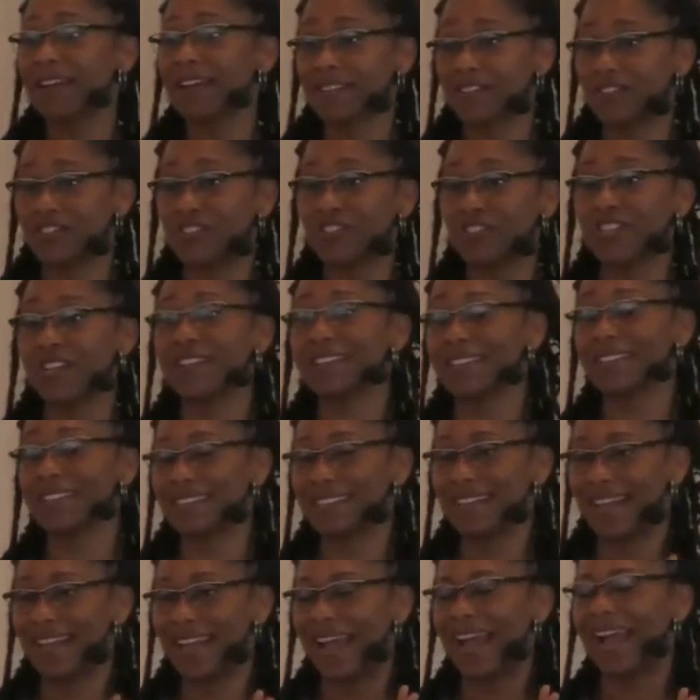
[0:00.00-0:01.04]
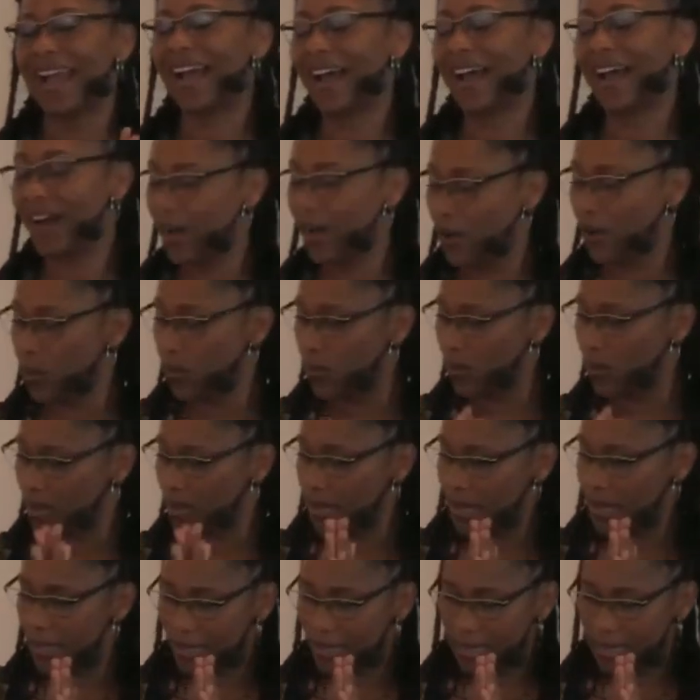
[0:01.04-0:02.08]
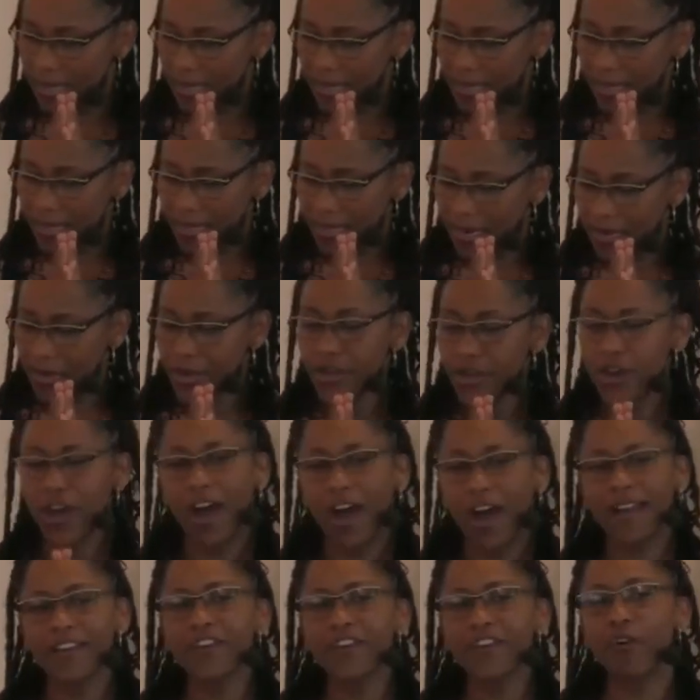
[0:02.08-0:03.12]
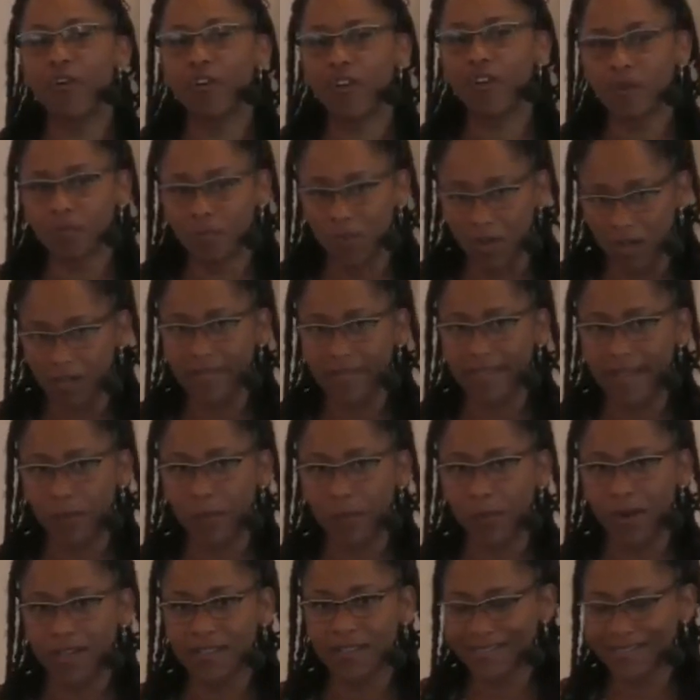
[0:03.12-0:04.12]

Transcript: just how not normal that was.